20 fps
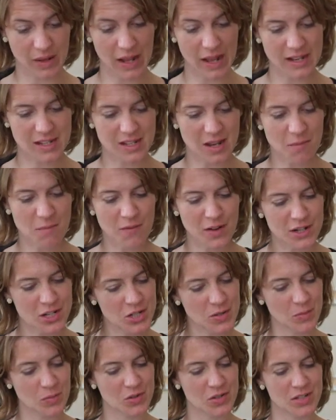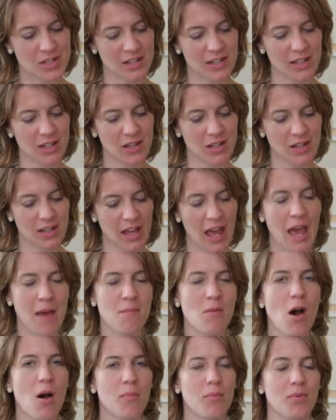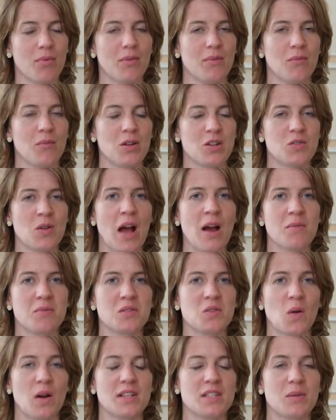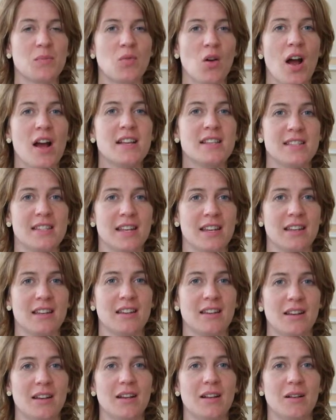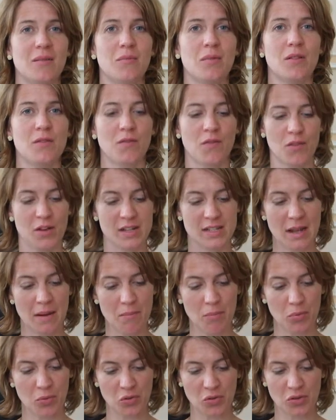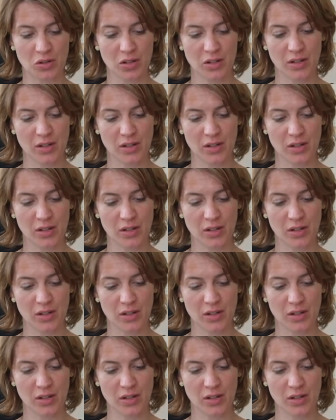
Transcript: Some vegetables came up, which I was quite surprised in. But for example,